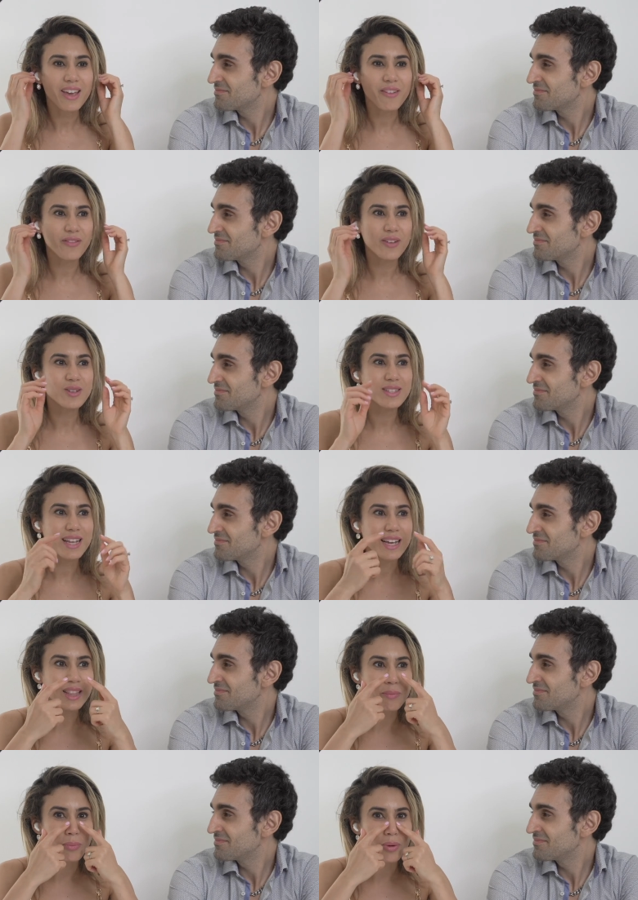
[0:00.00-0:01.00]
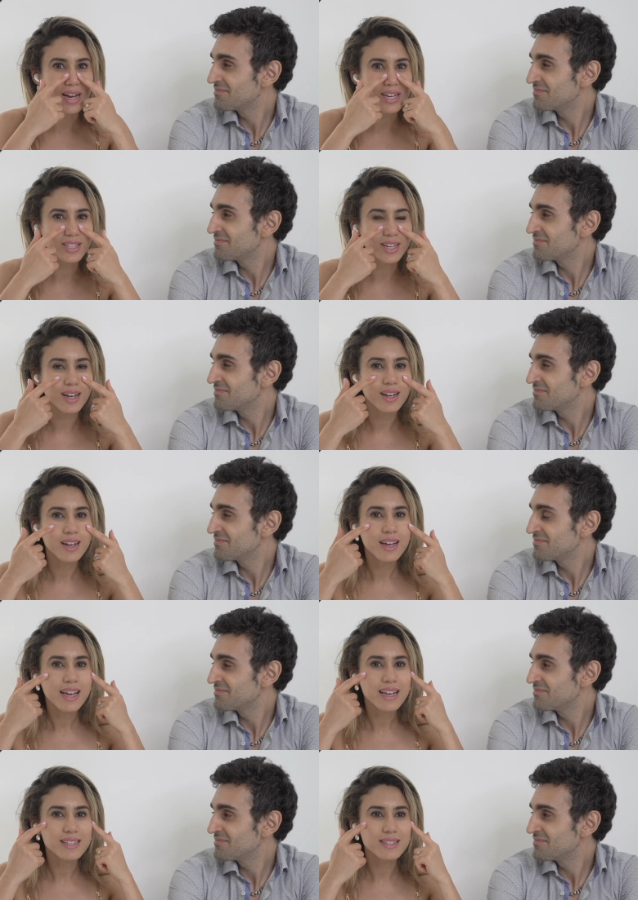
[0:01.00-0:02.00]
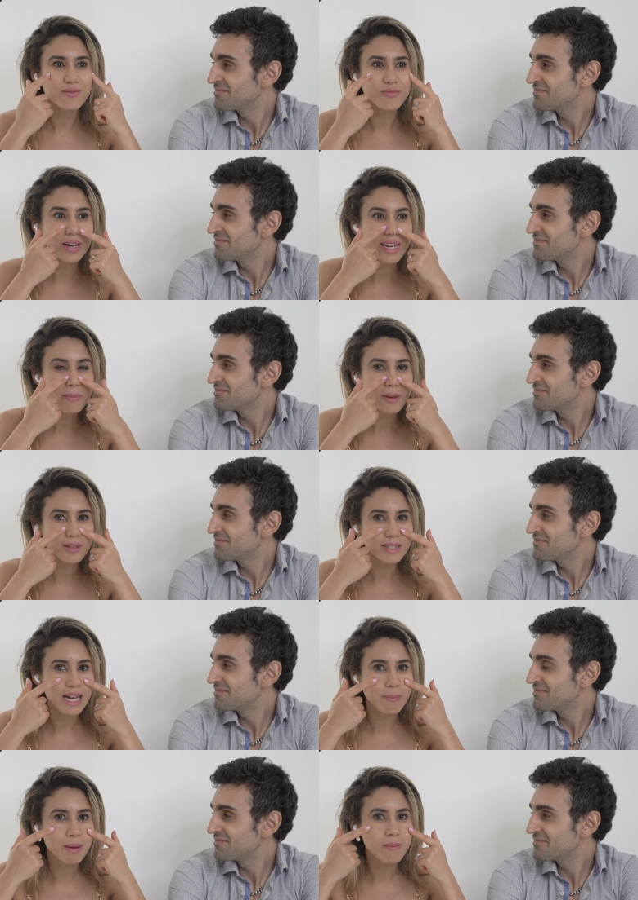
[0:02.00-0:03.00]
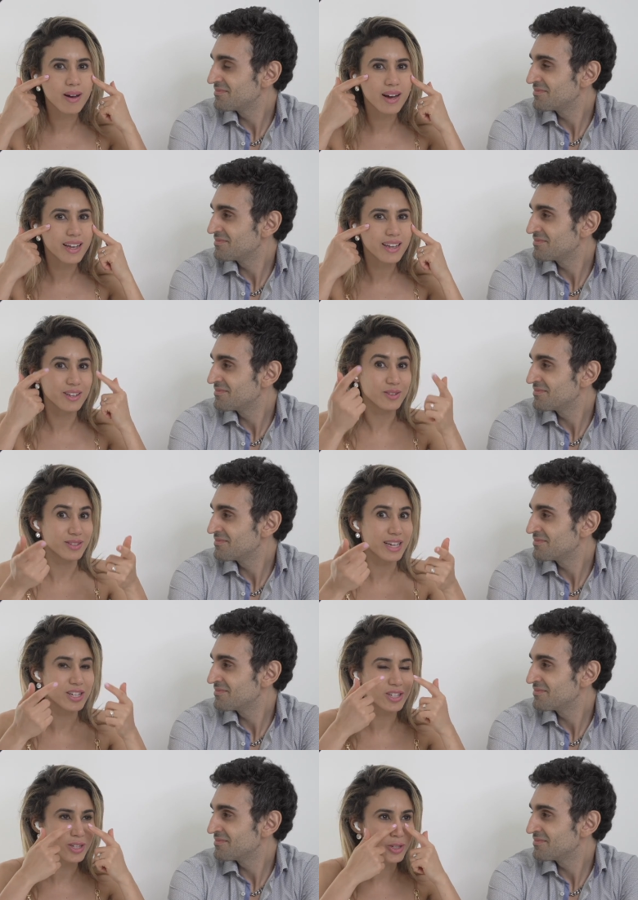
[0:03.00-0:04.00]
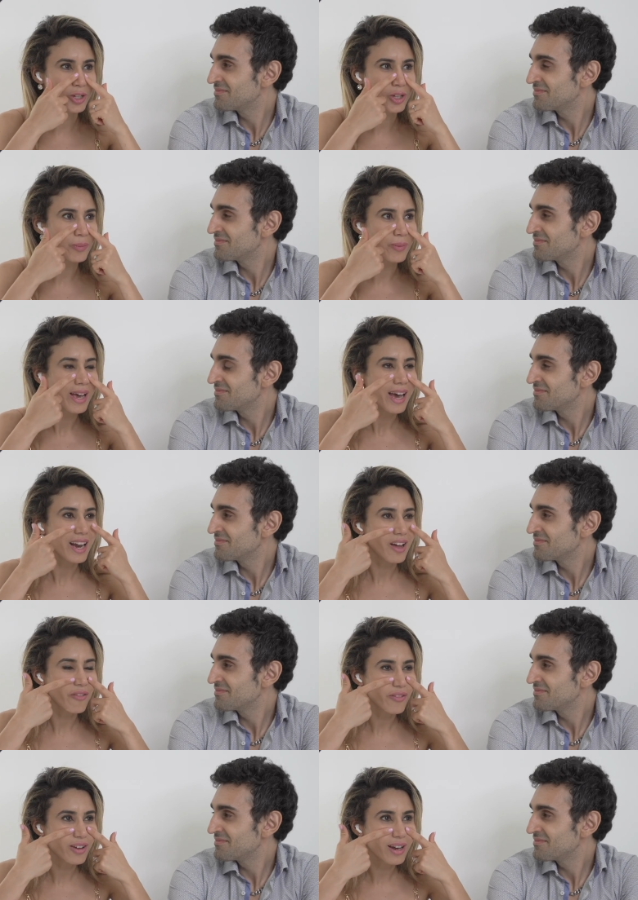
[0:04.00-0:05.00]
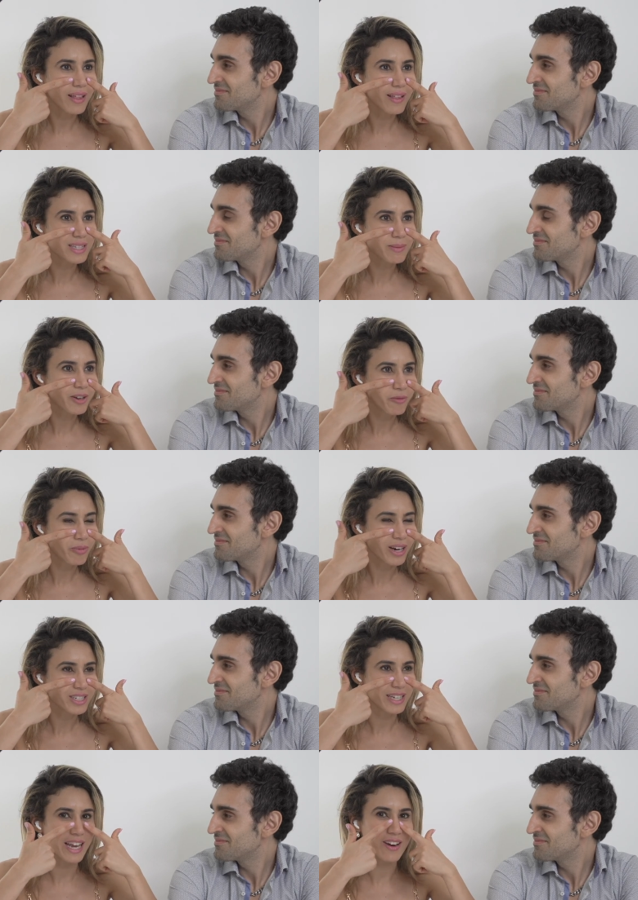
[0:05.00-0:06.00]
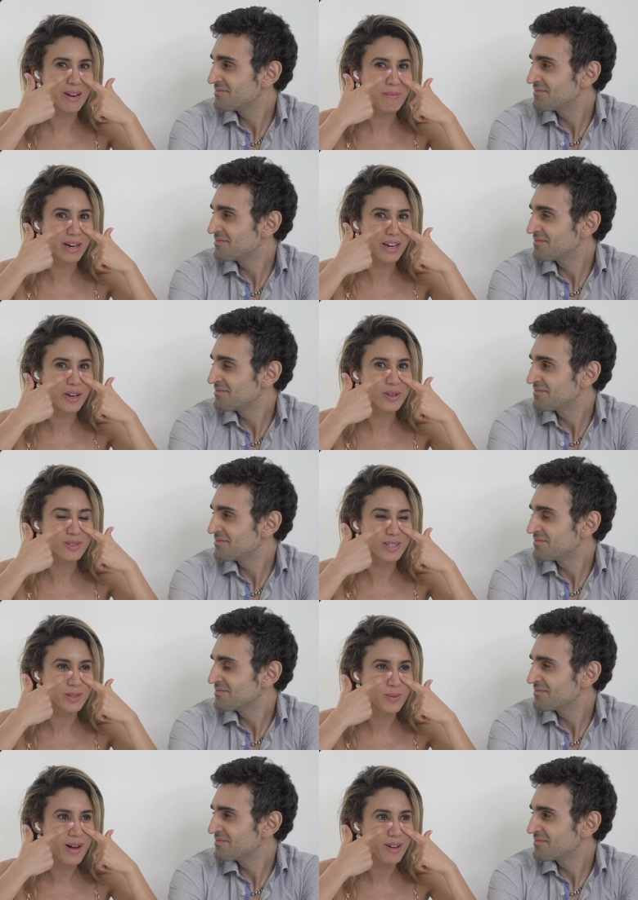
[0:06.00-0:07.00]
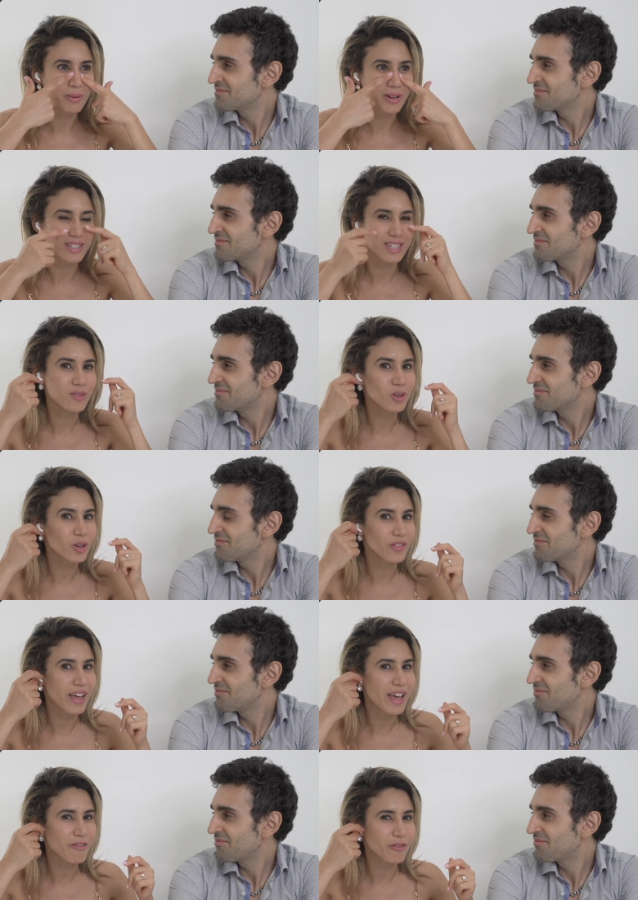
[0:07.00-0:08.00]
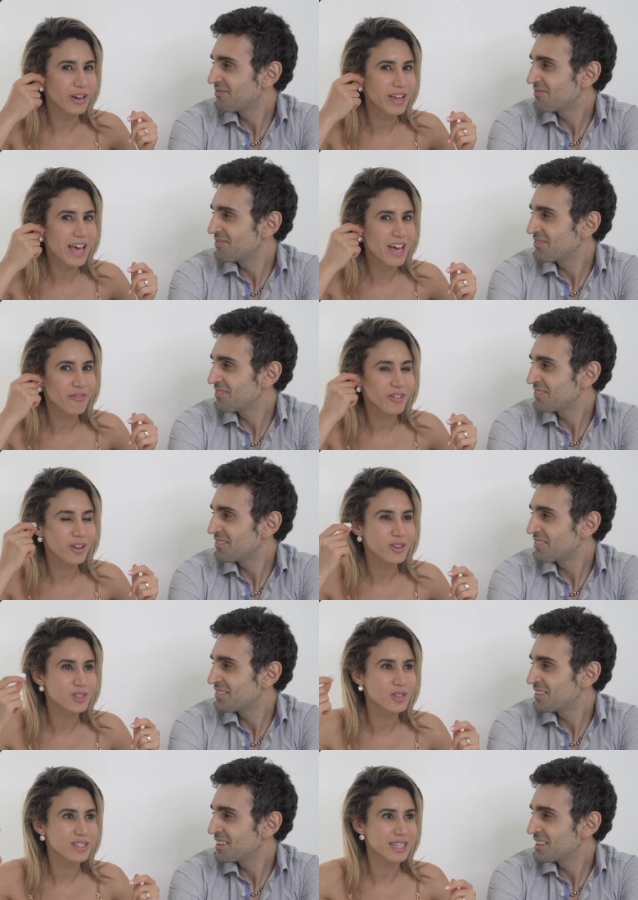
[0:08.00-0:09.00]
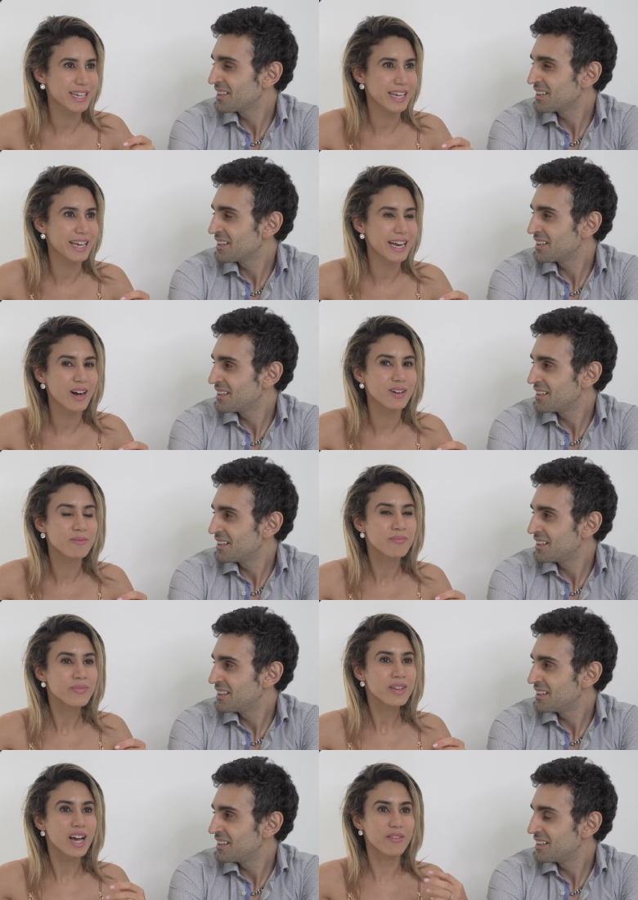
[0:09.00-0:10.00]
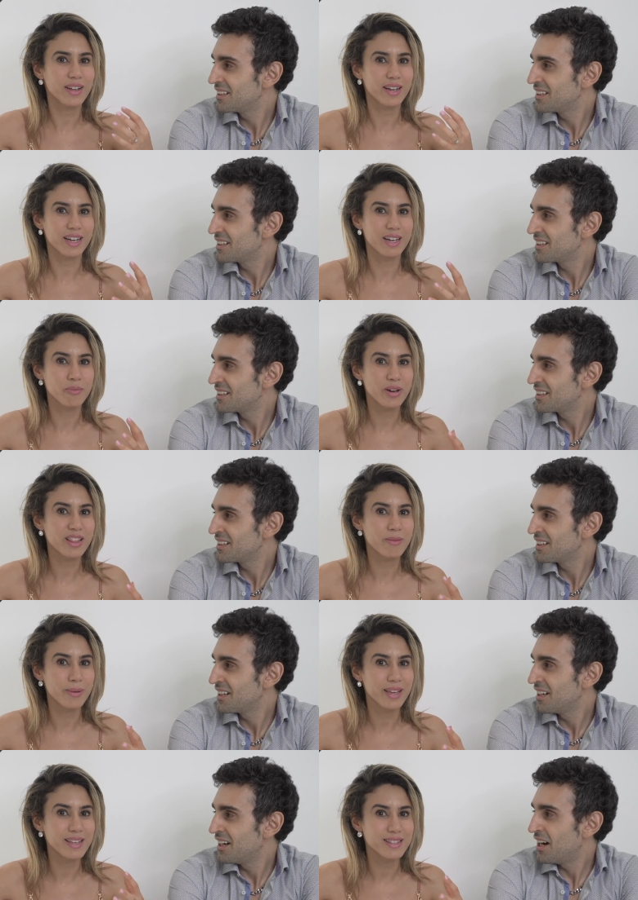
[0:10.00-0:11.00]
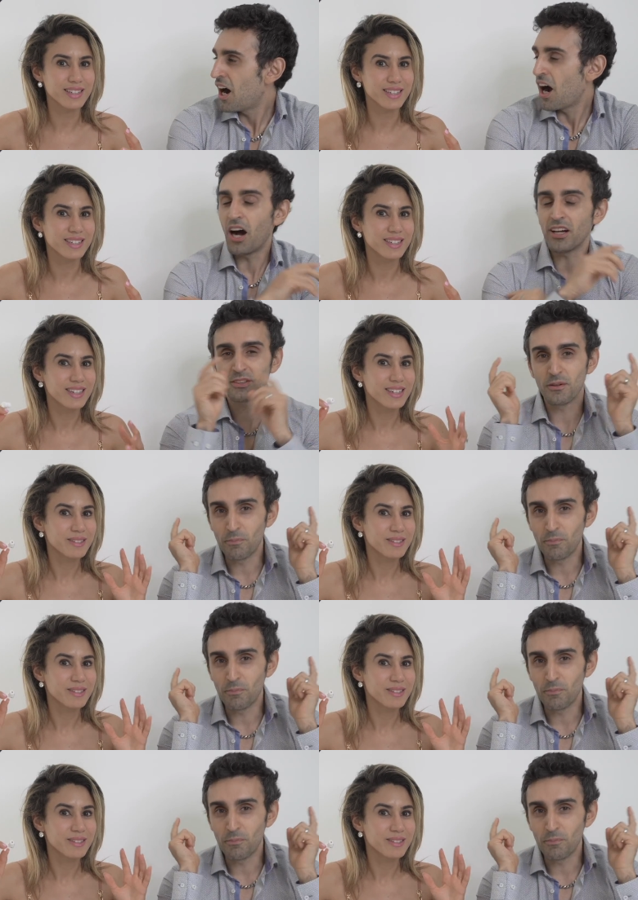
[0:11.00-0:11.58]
Speaker 1: it feels like the pressure is really building up in my eustachian tube and I feel like there's a bit of pressure here and in my nose as well because I've not got that free airflow. As soon as I take it out, I feel like I can breathe a bit easier. So